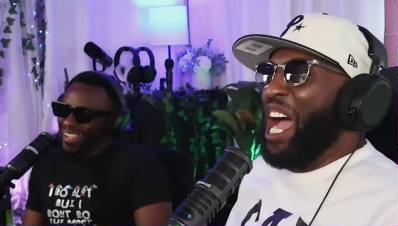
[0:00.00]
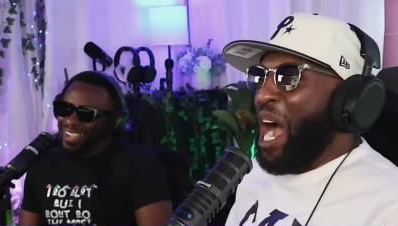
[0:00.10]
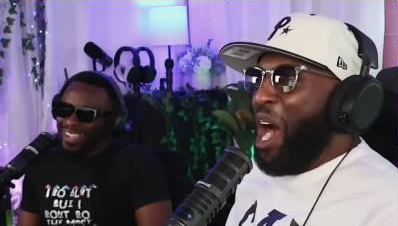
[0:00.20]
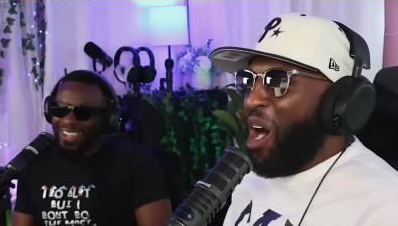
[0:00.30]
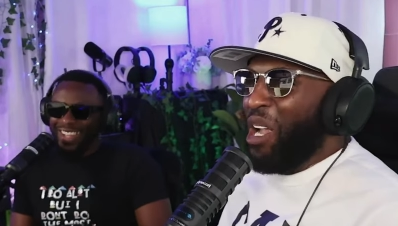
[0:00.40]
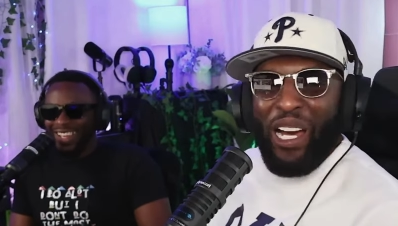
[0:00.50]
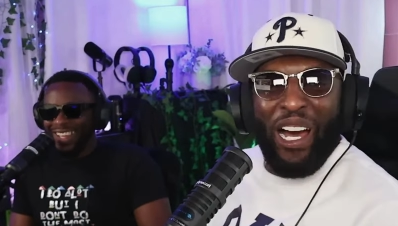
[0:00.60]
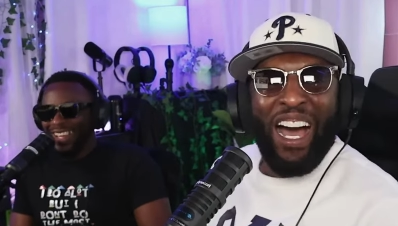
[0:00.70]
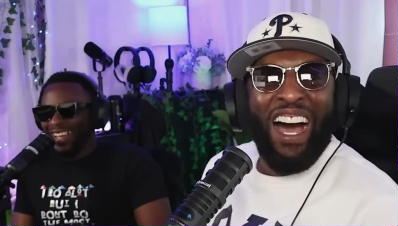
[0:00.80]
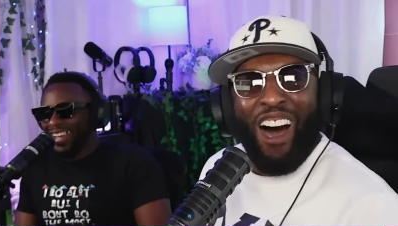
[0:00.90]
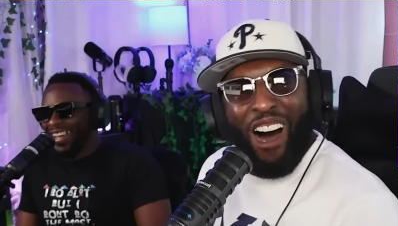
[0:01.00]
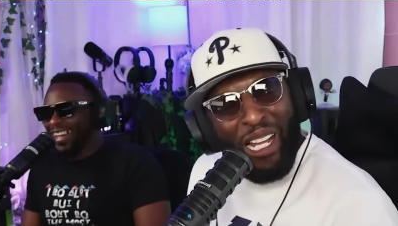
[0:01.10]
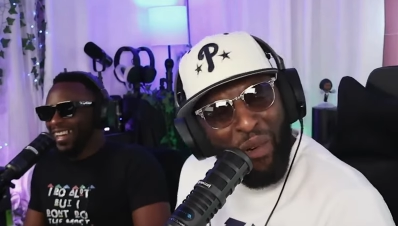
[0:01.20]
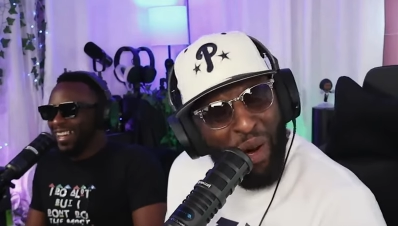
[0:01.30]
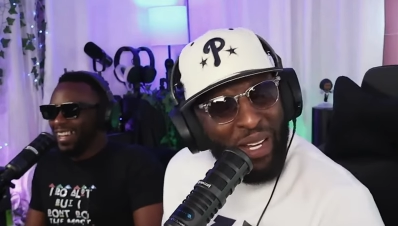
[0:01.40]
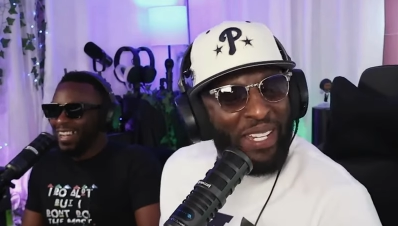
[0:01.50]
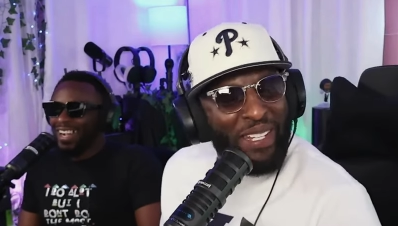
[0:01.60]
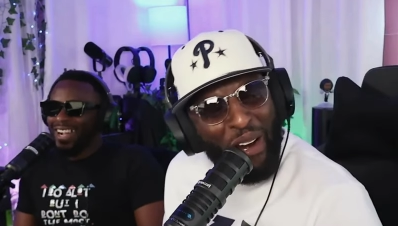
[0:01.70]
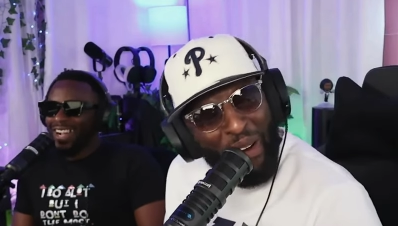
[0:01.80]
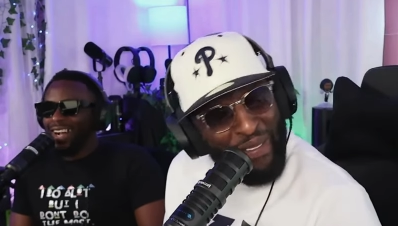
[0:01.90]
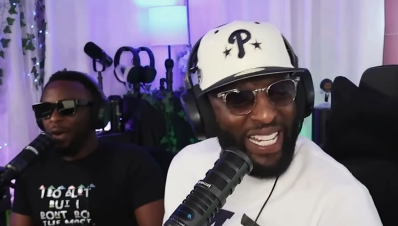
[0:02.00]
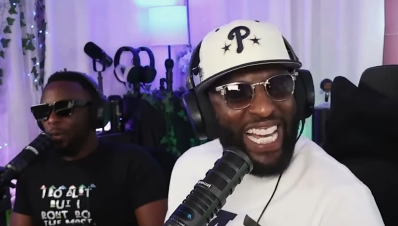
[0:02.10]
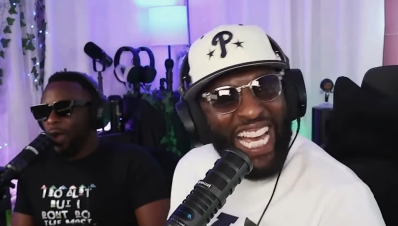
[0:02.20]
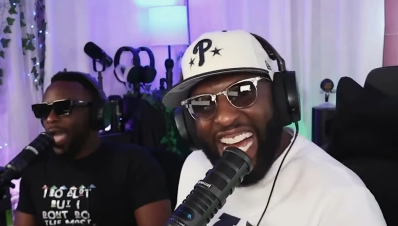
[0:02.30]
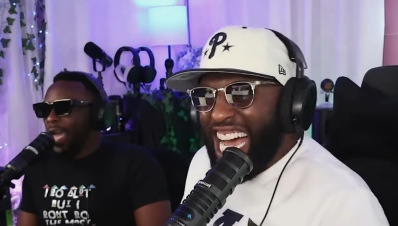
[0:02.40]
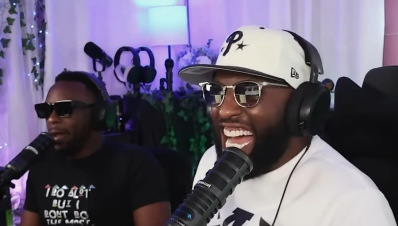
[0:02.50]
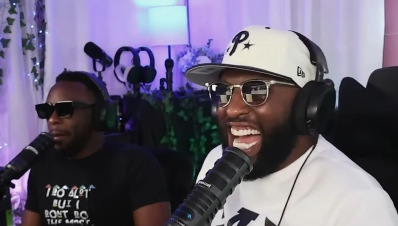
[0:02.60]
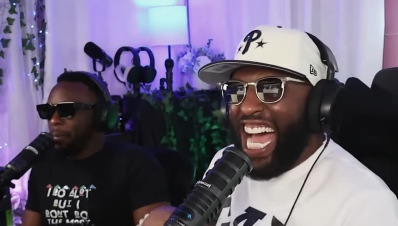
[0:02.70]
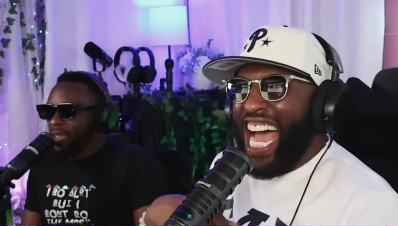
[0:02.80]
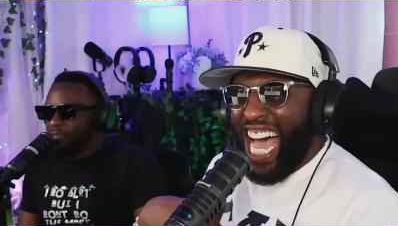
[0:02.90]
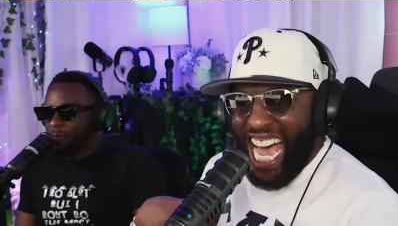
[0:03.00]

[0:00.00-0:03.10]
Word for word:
Speaker 1: All in one serving. And a beef